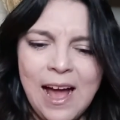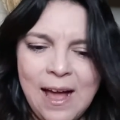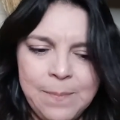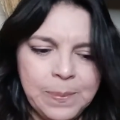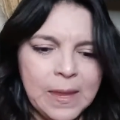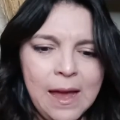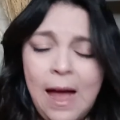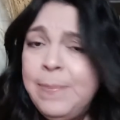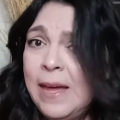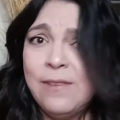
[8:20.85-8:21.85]
I'm
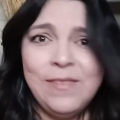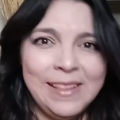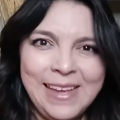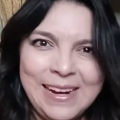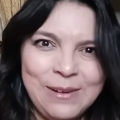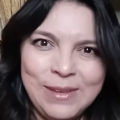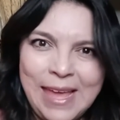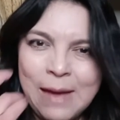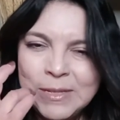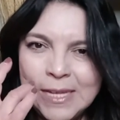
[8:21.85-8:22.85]
not affiliated with
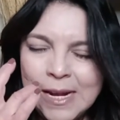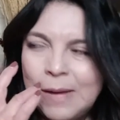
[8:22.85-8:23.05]
Amazon.